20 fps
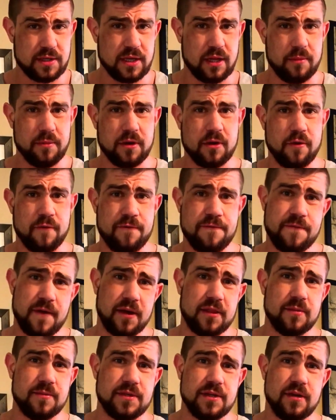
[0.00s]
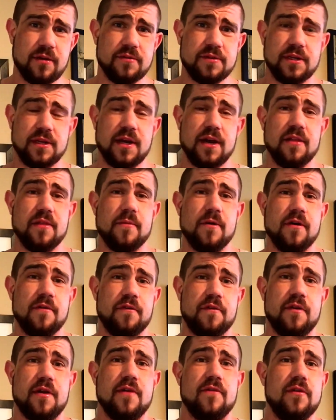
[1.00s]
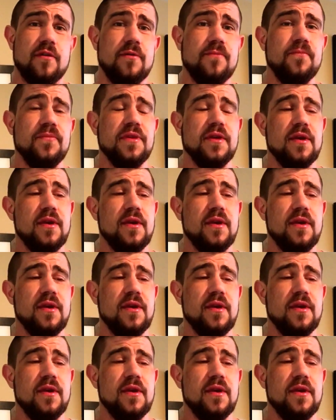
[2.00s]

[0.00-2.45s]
tell them to go fuck themselves and cut them off forever.